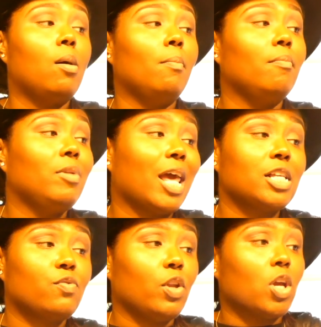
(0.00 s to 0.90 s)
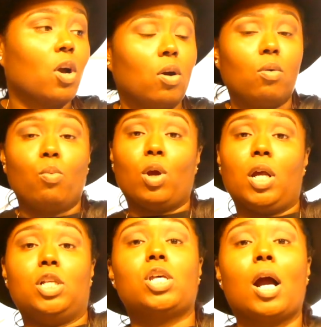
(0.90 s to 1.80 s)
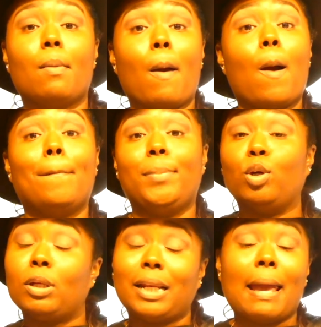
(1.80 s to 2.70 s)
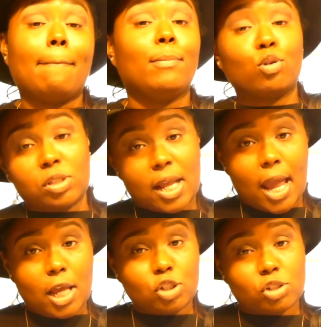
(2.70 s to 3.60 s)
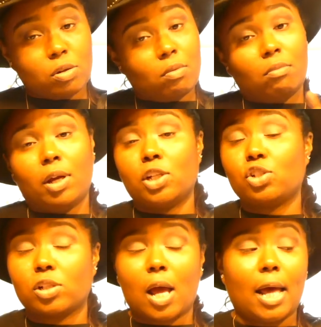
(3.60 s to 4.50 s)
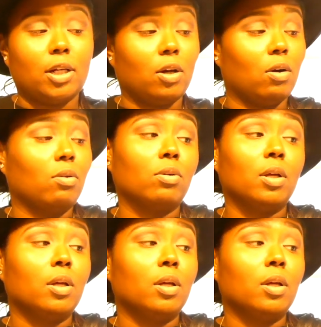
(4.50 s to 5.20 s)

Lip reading: Next video we're going to talk about building that milk stash, which I know